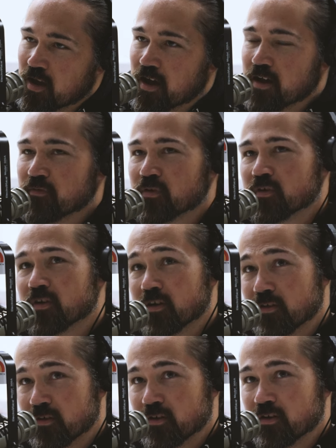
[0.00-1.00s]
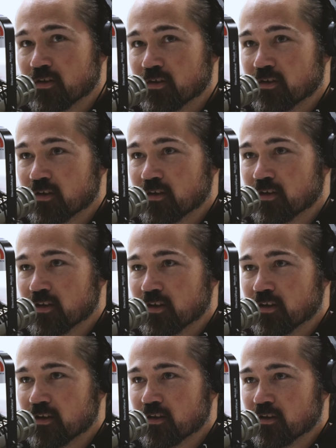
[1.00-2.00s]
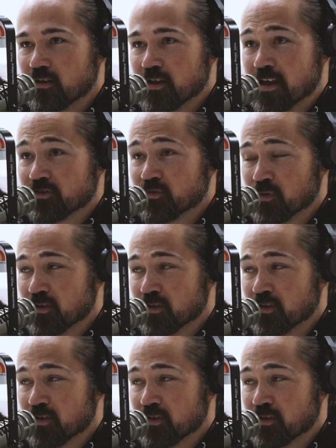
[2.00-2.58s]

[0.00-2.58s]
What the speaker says: I've heard other National